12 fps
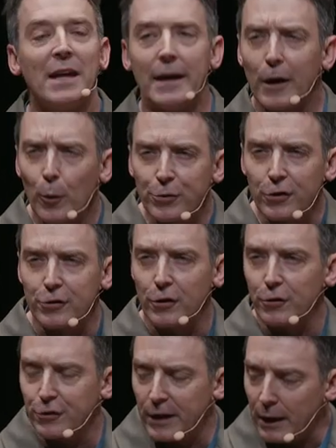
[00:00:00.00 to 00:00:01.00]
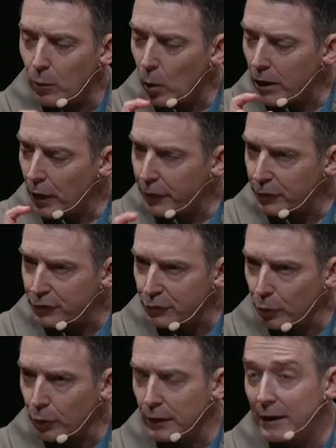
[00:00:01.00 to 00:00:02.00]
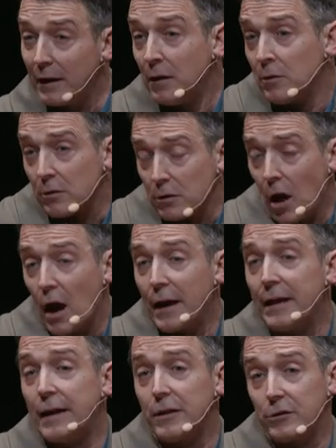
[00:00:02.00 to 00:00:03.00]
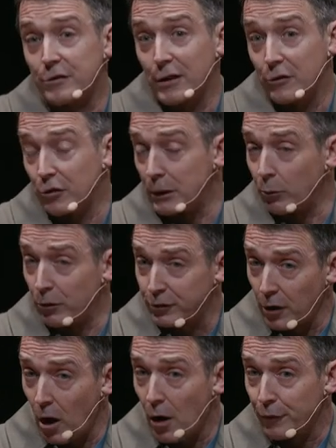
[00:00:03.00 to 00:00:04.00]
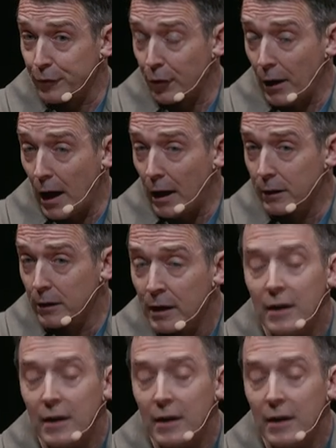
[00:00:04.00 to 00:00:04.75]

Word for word: it helps us understand whether the storyline is essentially resolved or not.